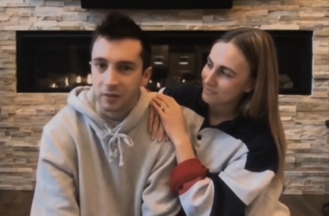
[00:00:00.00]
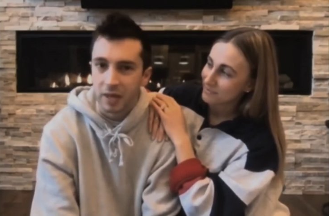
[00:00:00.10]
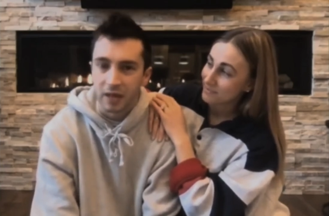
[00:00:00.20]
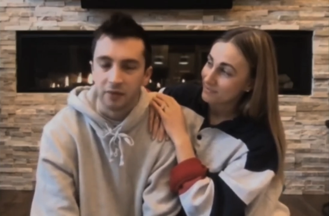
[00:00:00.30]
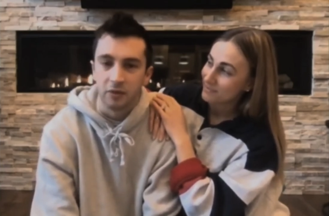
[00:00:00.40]
Speaker 1: of
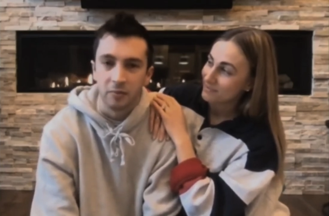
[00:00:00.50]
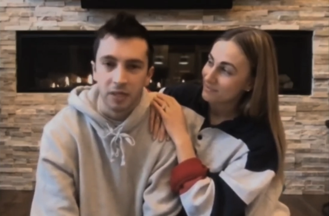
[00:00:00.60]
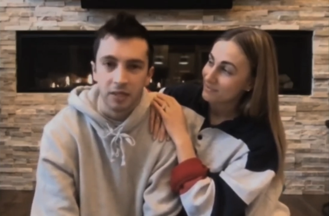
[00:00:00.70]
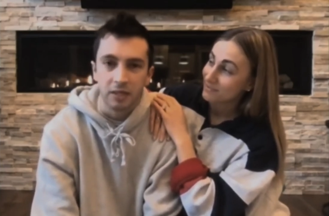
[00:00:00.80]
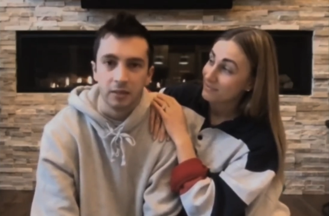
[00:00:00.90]
them have to
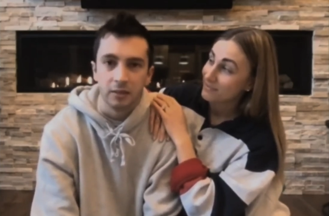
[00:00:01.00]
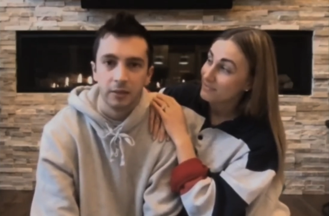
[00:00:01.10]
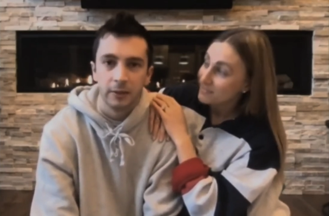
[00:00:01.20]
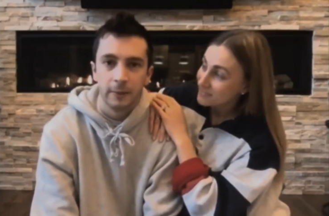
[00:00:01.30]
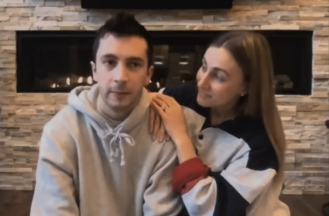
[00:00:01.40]
pee.
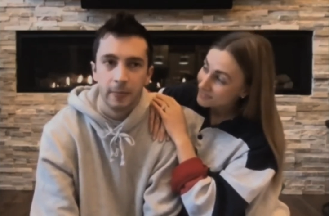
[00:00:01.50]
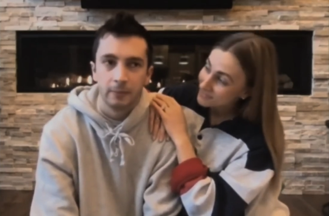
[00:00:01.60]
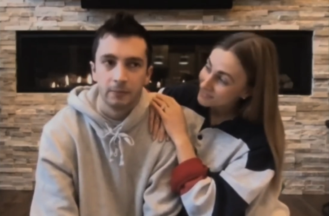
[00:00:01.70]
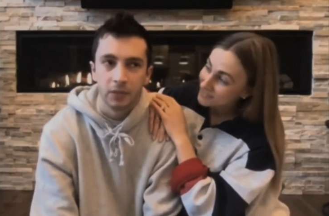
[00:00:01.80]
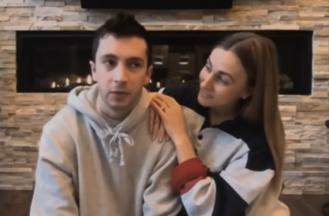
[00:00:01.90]

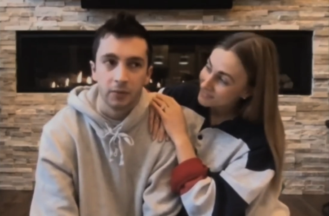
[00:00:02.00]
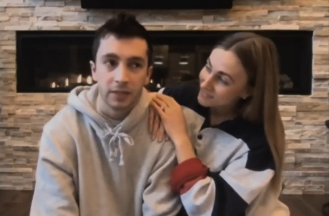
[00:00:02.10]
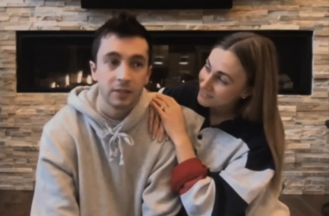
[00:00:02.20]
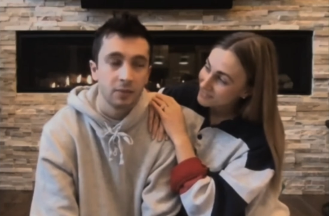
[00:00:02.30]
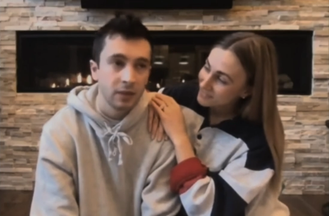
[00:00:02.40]
So
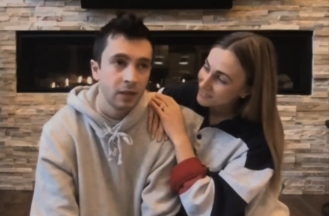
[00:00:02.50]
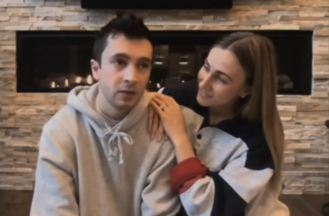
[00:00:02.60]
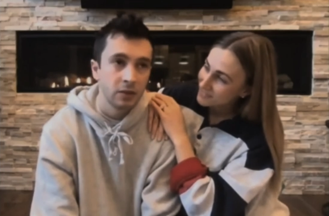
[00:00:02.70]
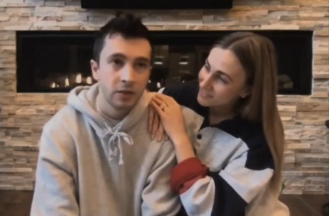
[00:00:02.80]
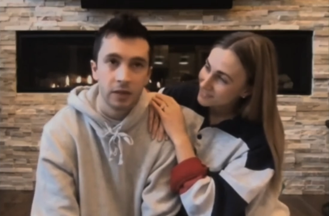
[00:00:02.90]
that's something I
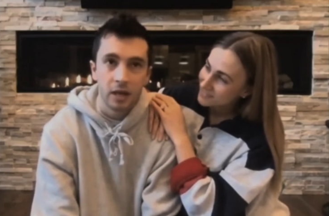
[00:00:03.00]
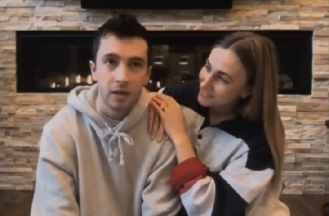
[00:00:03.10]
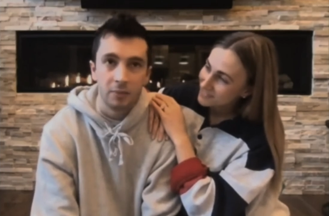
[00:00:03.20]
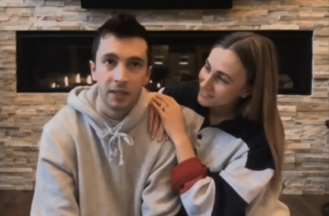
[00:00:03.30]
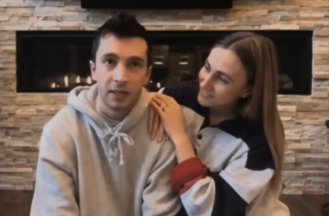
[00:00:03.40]
learned and
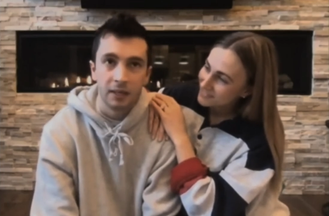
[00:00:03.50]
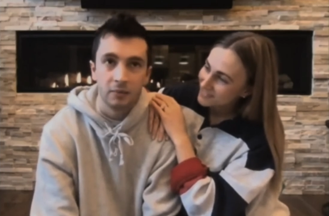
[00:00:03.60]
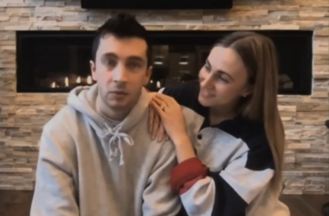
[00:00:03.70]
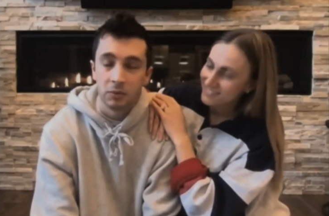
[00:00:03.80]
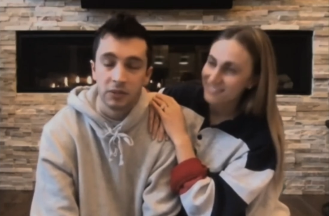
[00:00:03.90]
I
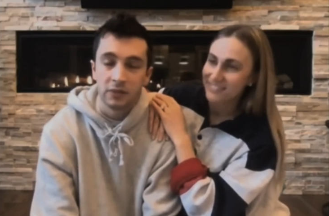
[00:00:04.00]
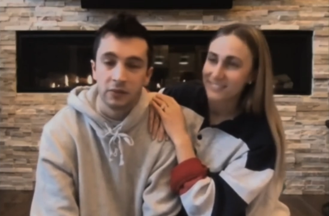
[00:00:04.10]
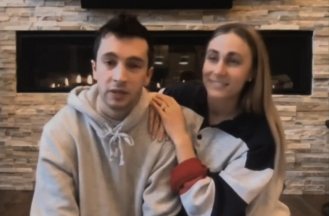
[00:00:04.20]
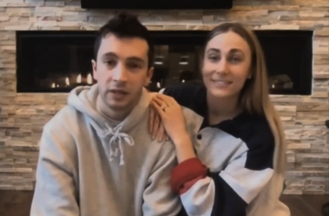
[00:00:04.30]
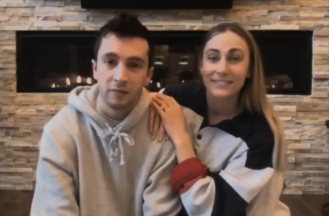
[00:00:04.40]
apply almost
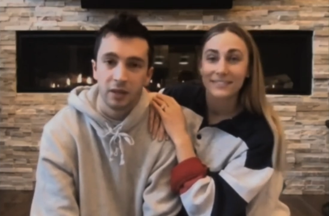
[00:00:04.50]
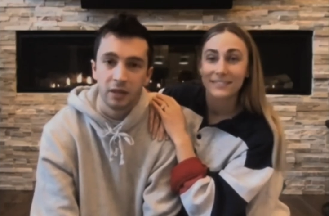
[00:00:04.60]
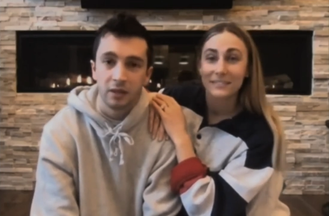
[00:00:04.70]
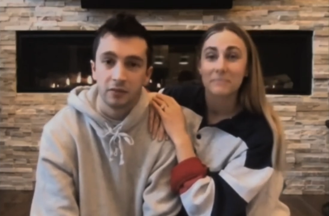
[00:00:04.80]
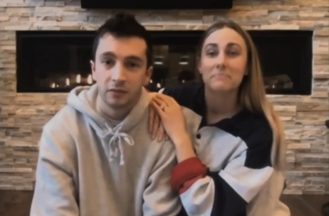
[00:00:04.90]
every day of my
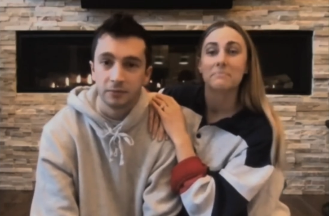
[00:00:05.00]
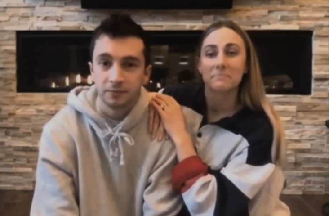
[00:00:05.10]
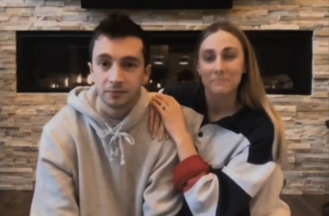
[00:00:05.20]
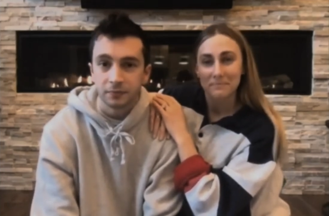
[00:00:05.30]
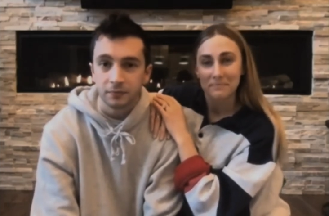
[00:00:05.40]
life.
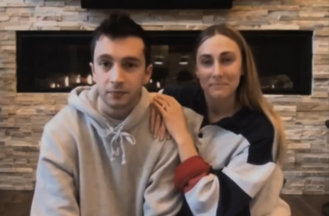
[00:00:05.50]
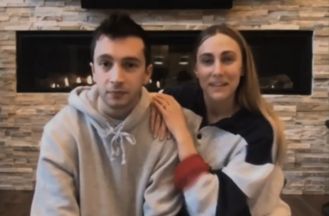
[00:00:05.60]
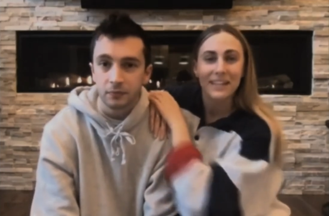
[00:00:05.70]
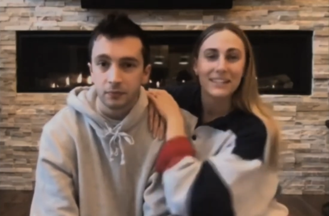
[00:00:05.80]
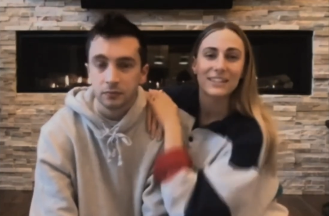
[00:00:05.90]

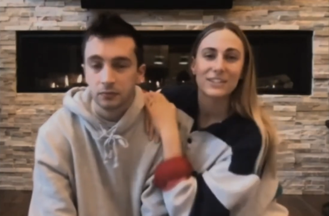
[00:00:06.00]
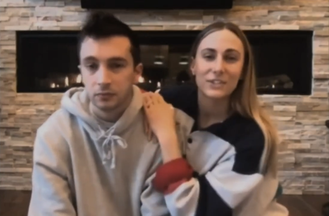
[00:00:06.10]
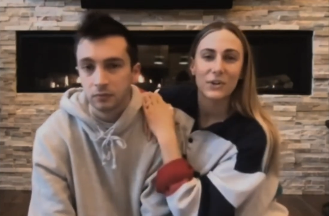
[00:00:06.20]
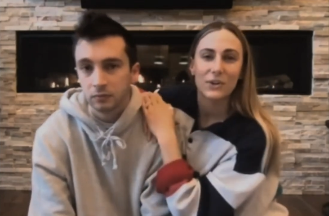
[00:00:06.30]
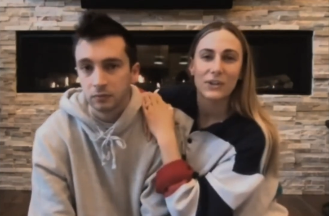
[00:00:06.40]
Speaker 2: And to
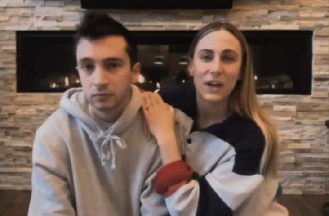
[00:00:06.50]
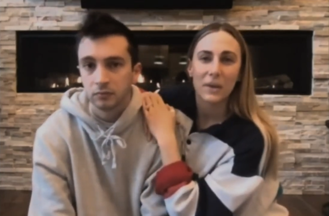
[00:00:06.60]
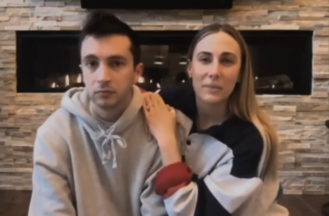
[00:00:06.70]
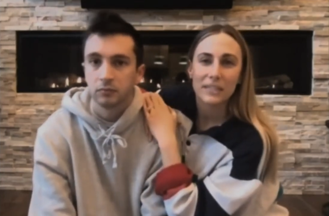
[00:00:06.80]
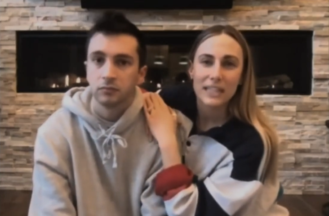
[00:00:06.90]
Joel,
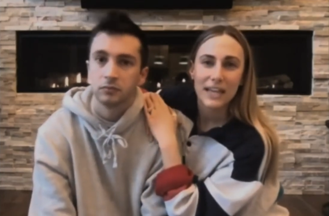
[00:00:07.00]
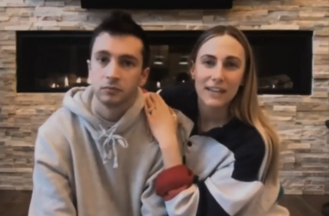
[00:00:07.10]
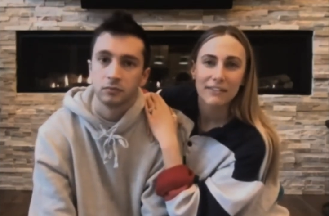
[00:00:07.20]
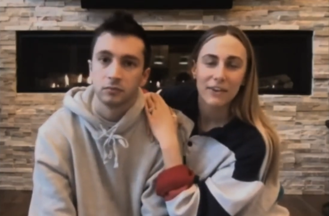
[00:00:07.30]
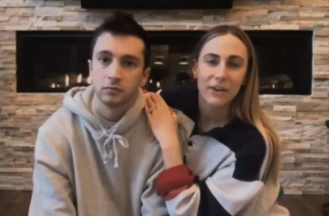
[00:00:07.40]
Carmen,
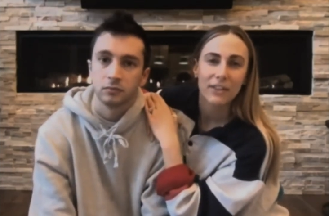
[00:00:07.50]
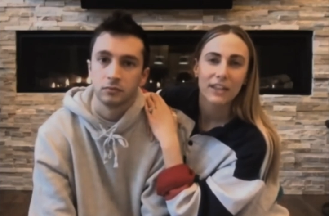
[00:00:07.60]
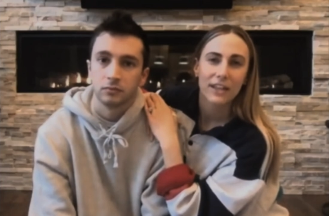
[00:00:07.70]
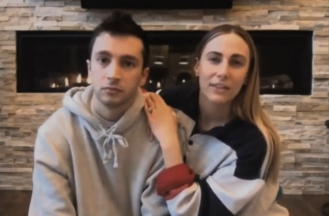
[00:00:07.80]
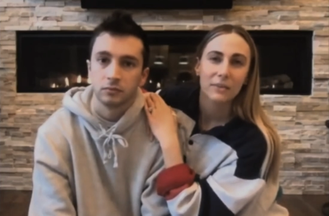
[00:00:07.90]
Dave, all
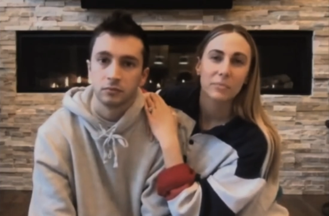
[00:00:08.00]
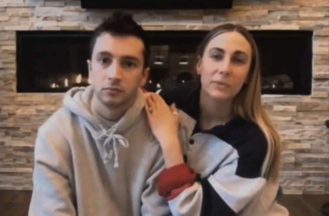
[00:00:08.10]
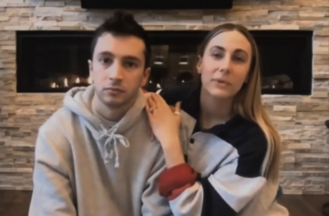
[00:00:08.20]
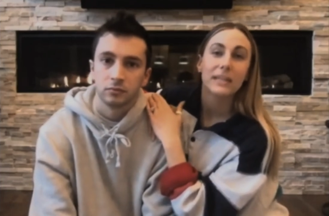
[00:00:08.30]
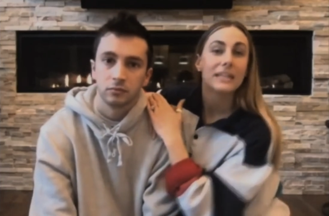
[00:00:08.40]
the other
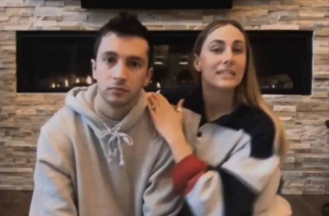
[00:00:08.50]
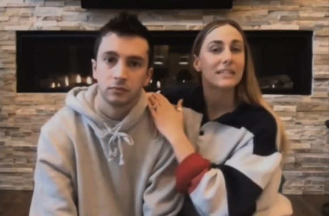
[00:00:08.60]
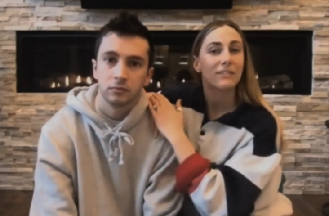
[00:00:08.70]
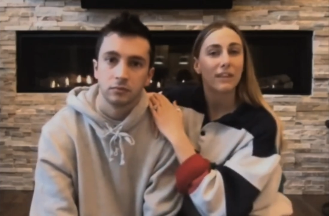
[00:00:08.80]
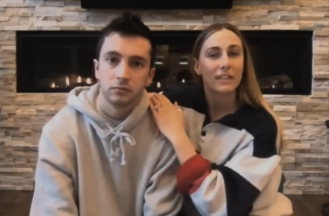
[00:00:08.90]

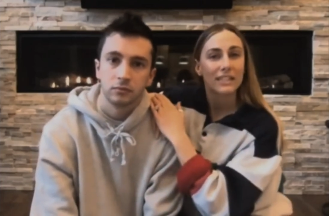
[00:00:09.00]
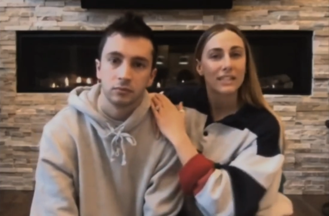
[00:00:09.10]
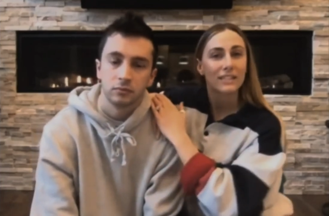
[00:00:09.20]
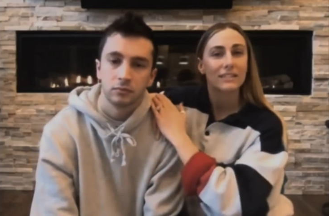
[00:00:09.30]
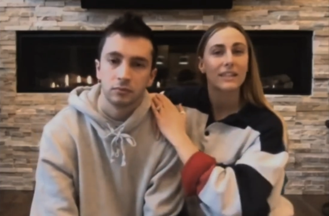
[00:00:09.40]
employees and
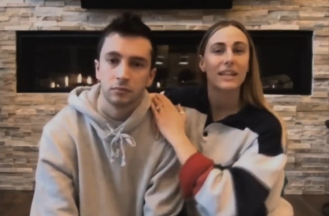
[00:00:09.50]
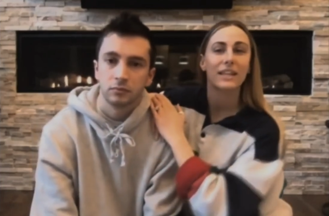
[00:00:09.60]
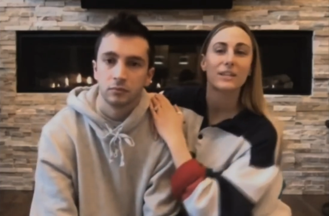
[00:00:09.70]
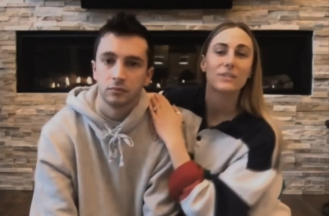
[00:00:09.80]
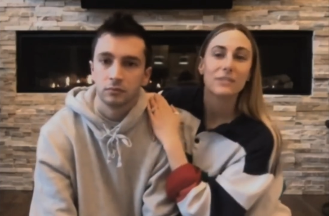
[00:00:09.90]
volunteers,
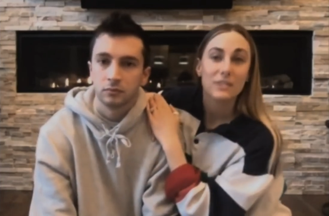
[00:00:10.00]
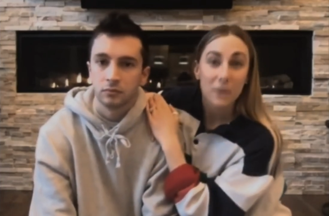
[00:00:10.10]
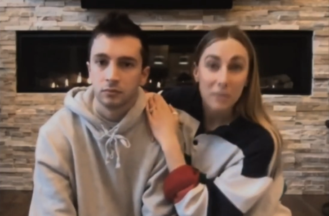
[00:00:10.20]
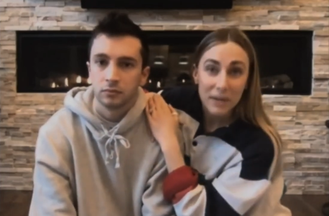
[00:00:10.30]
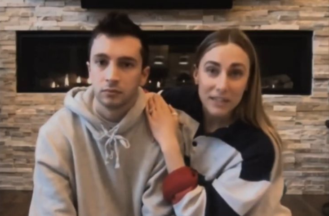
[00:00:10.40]
thank you
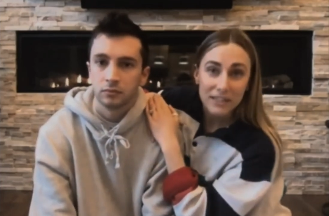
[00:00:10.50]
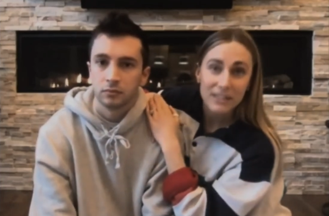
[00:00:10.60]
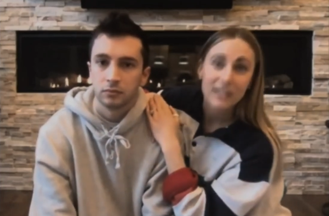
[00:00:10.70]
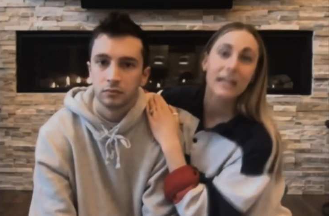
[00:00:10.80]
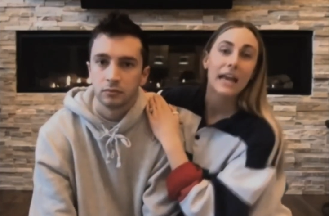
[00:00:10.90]
so much.
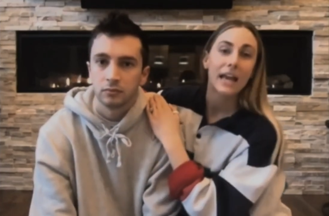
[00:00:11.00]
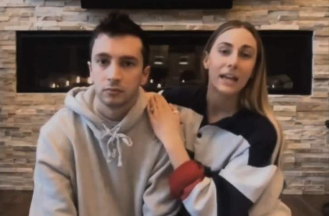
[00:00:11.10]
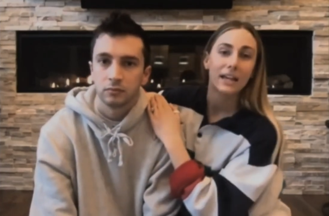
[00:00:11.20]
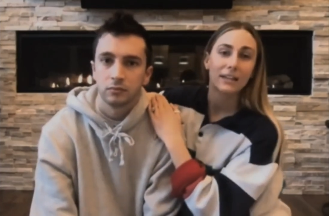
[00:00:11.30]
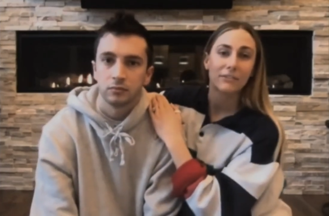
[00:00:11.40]

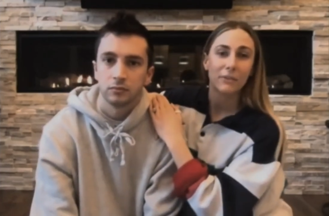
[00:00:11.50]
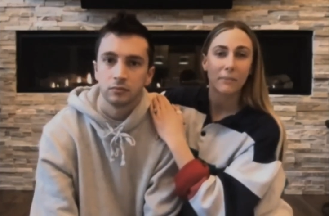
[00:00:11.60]
And